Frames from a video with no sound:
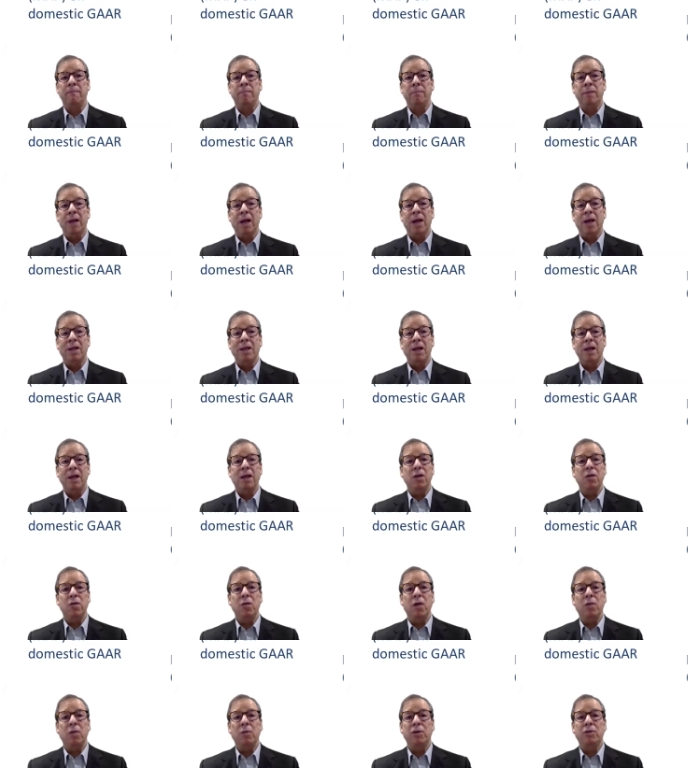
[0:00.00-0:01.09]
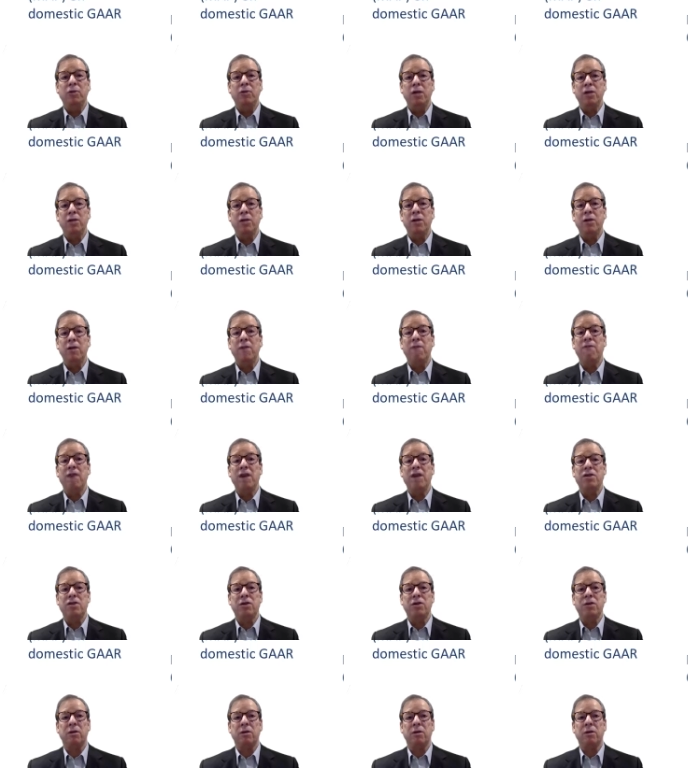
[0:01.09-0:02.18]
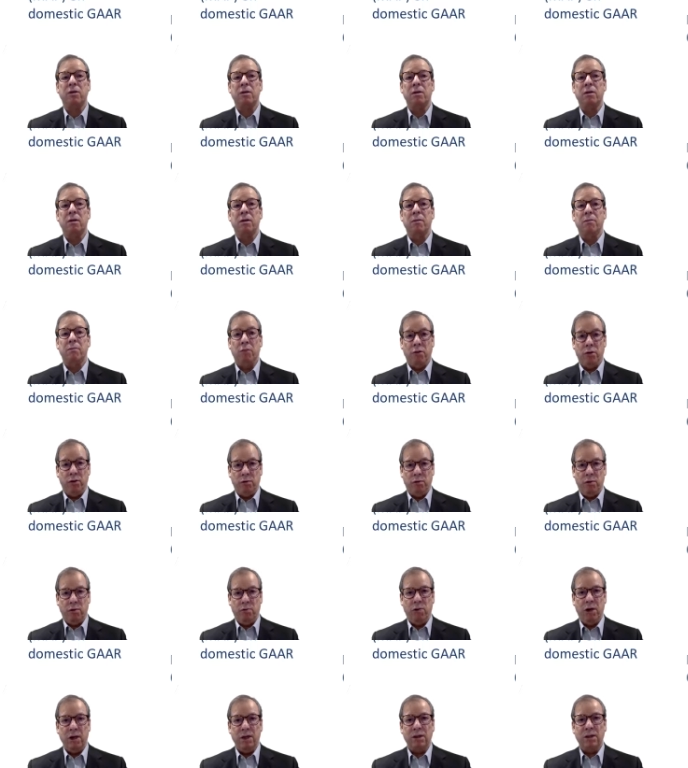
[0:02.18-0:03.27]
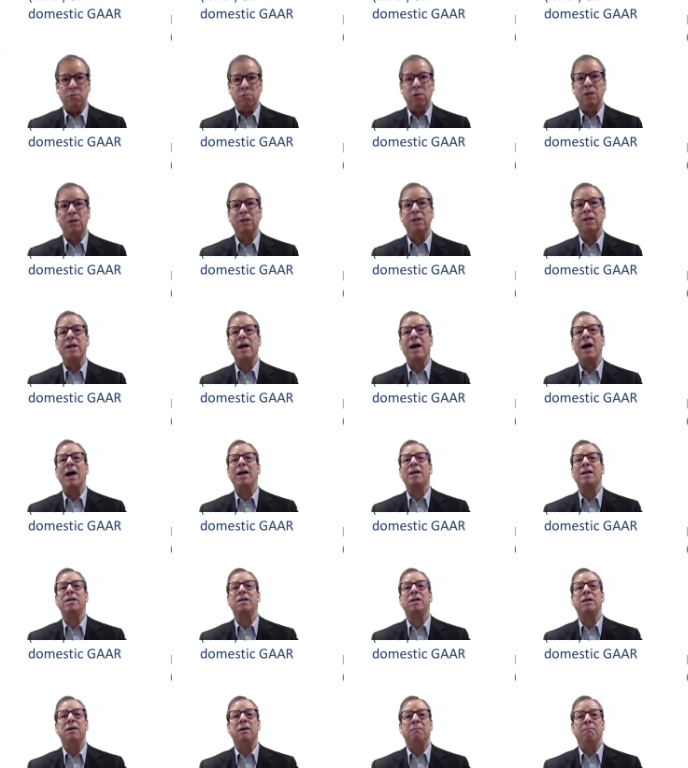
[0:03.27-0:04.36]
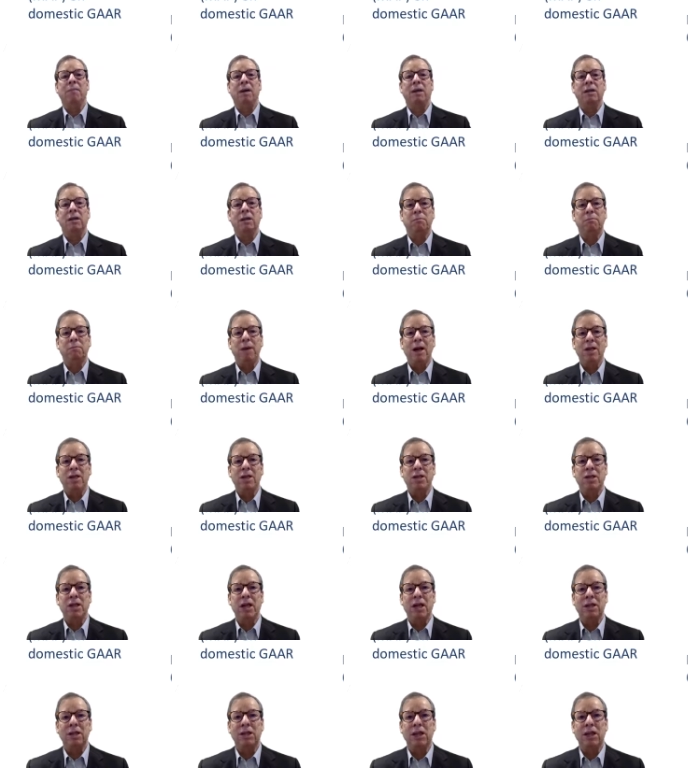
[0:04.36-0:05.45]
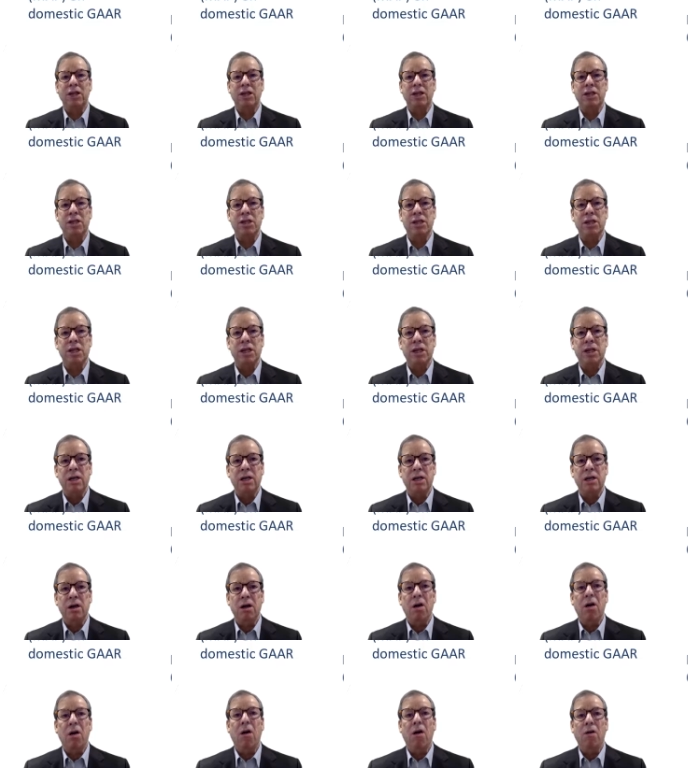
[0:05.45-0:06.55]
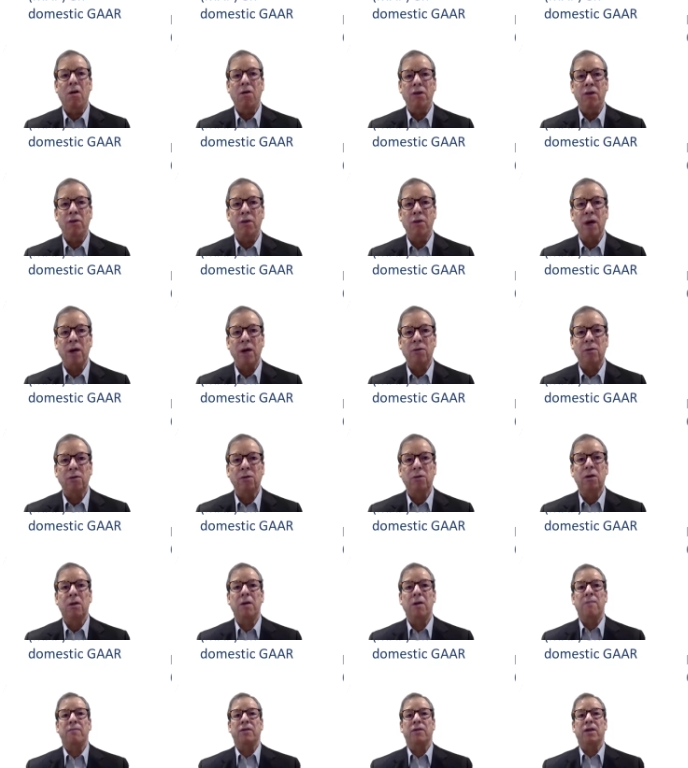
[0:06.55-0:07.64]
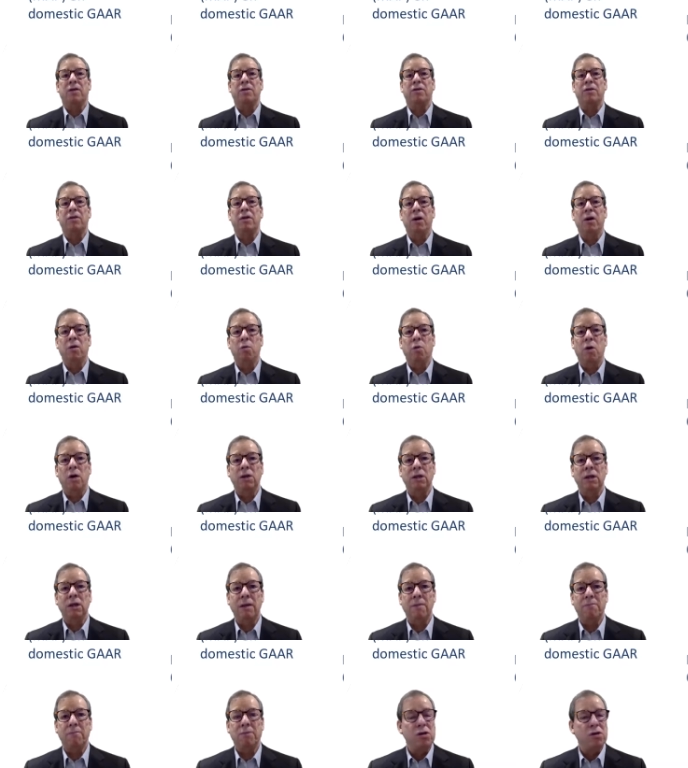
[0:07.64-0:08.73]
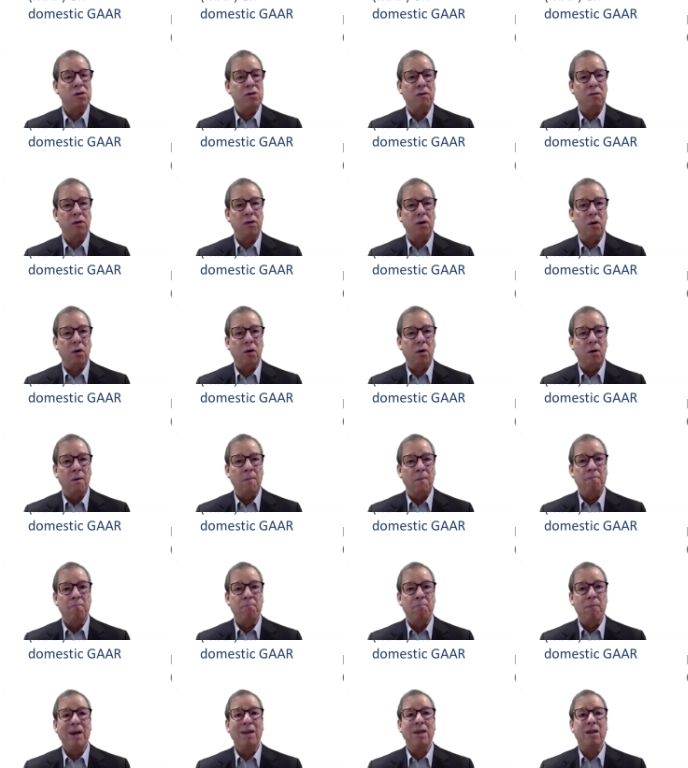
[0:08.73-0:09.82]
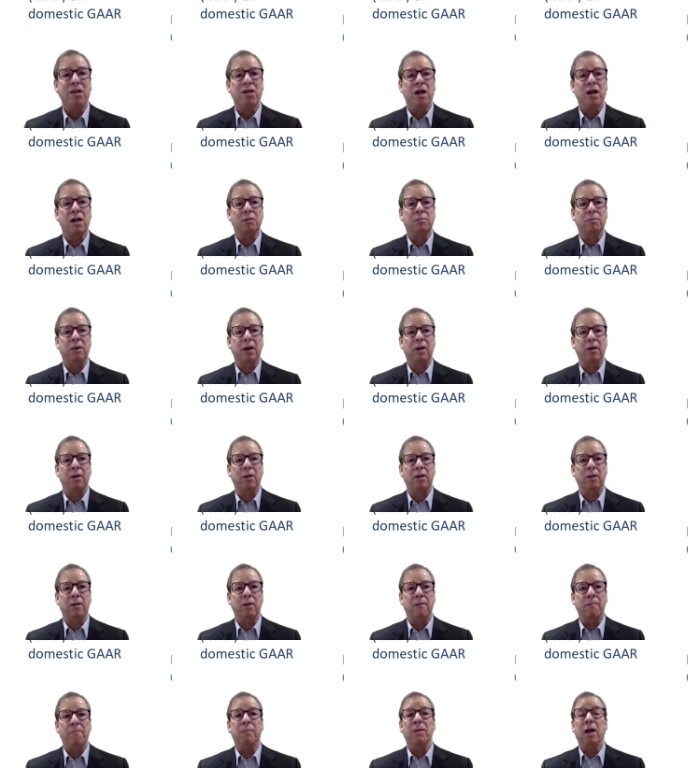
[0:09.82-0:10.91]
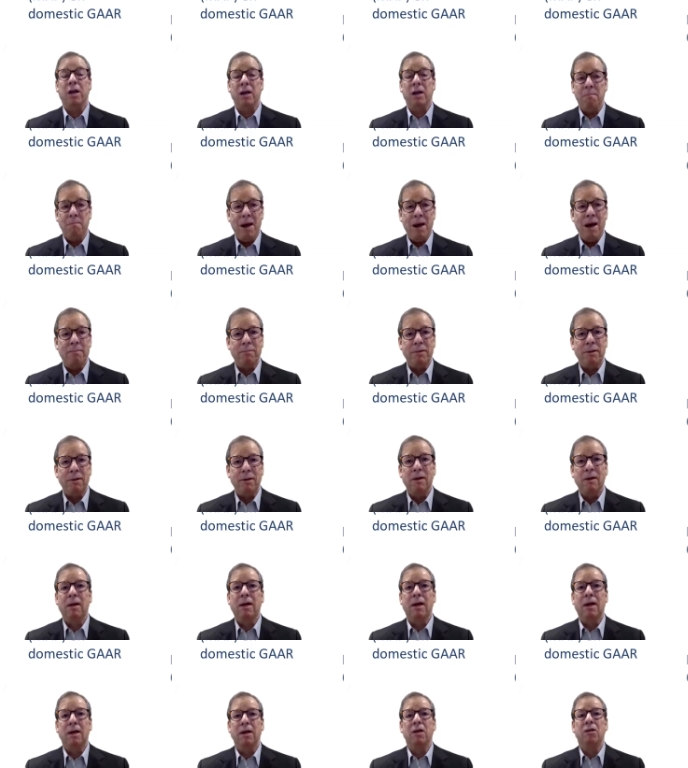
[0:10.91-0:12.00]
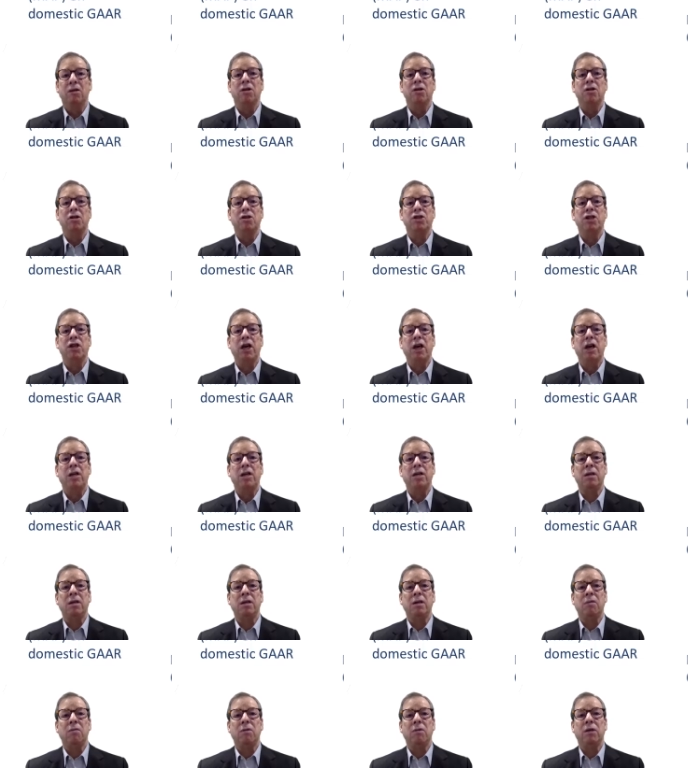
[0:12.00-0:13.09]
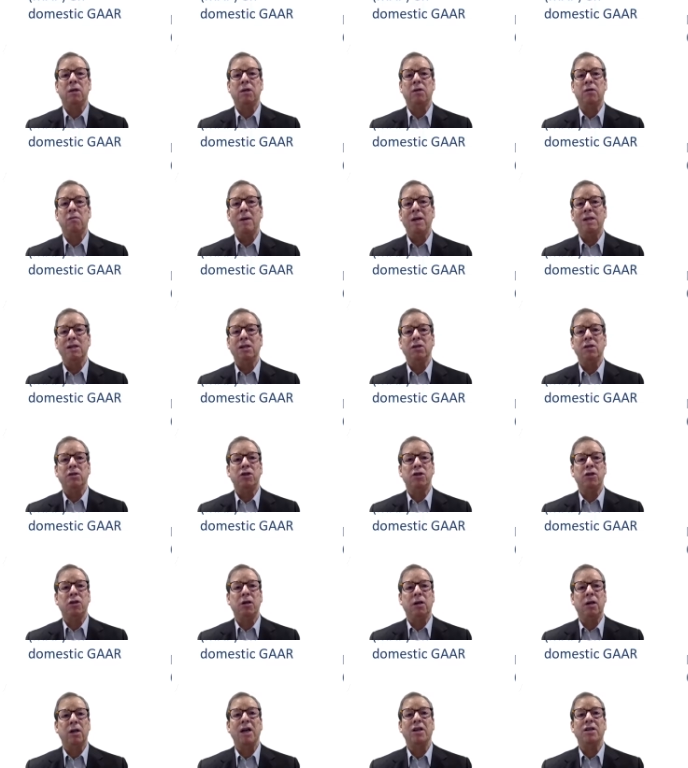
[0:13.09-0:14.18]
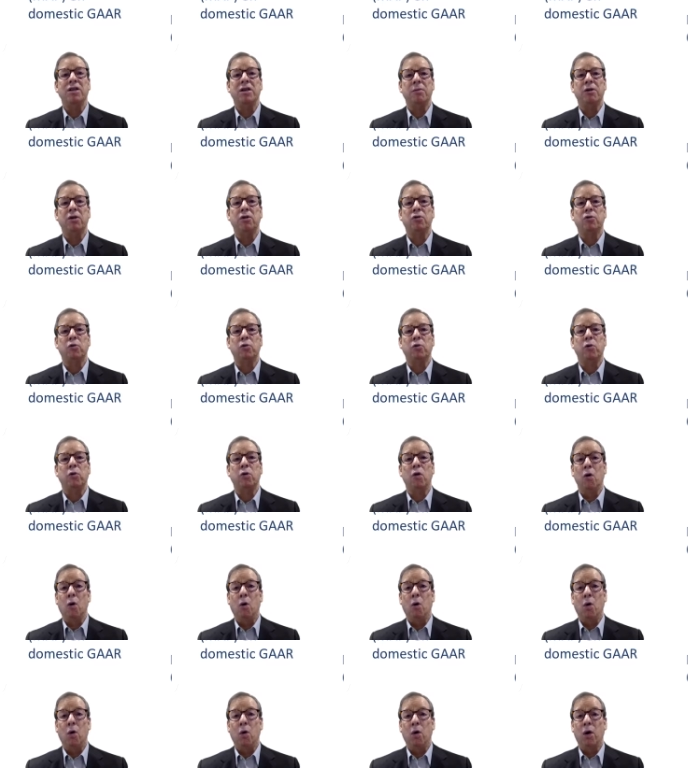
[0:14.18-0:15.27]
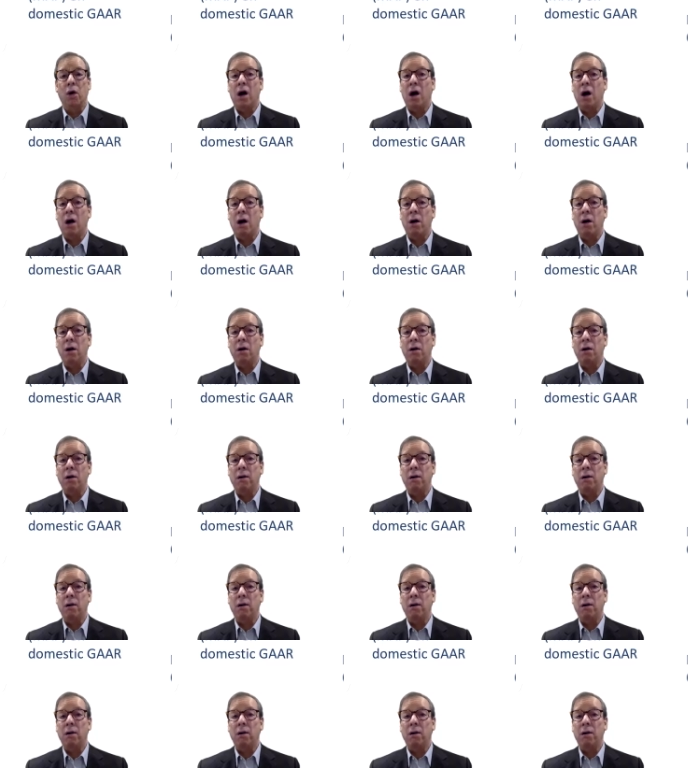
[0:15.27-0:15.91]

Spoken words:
and the EU Arbitration Convention, but the request was denied by the Spanish tax agency on the grounds that there was an abuse of law by the taxpayer, and a MAP cannot initiate when the Domestic General Anti-Abuse Rule, or GAR,